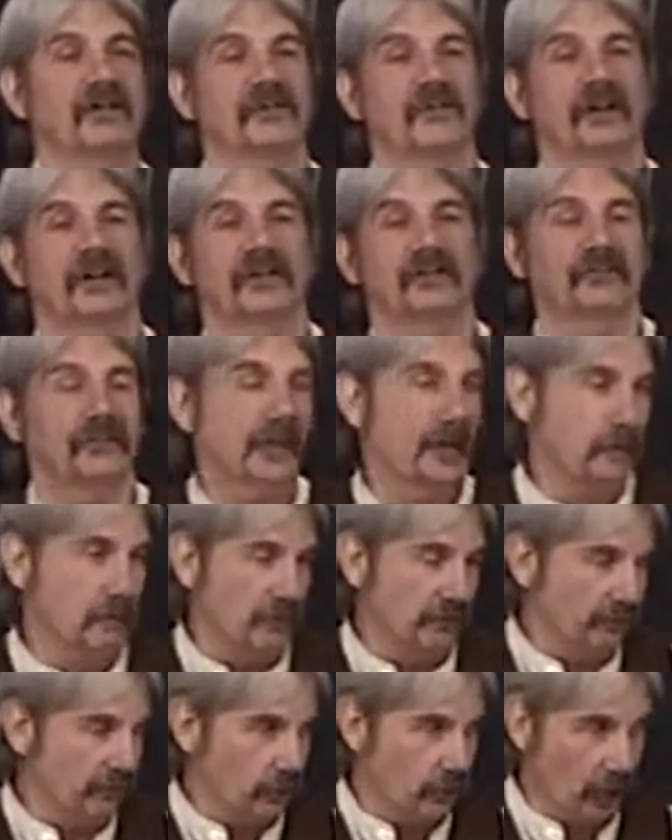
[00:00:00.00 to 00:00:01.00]
us an
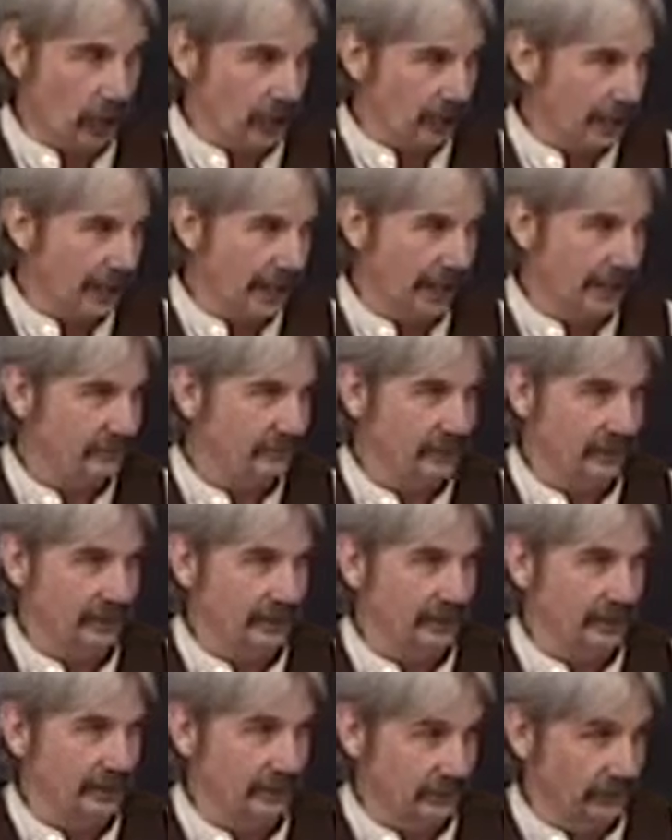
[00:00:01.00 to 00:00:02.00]
example for our lives
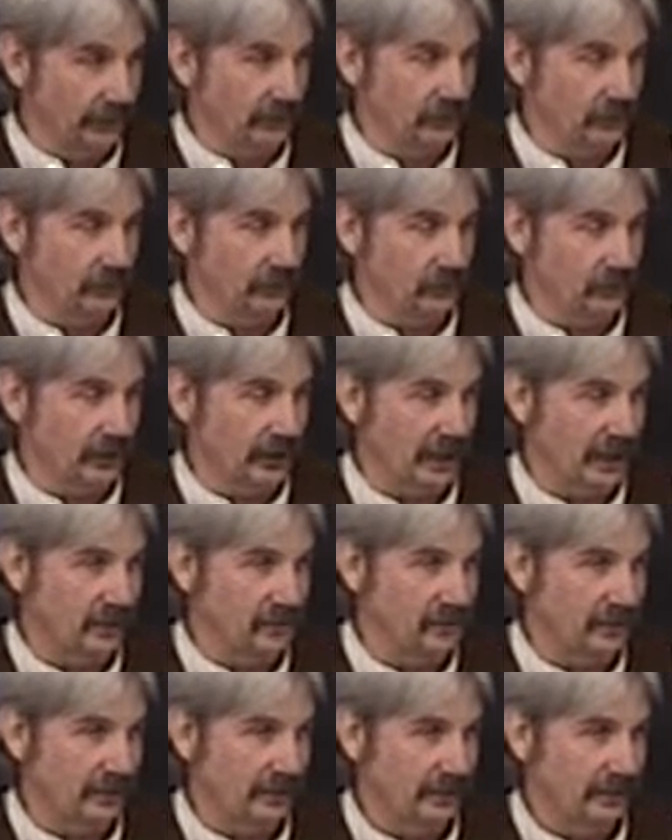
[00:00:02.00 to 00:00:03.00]
in the, in the new
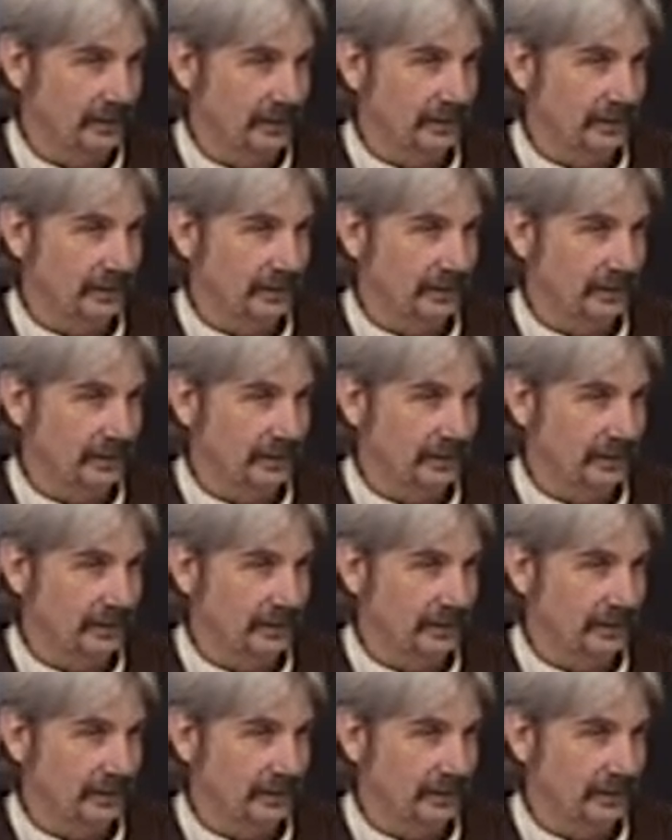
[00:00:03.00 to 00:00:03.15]
creation.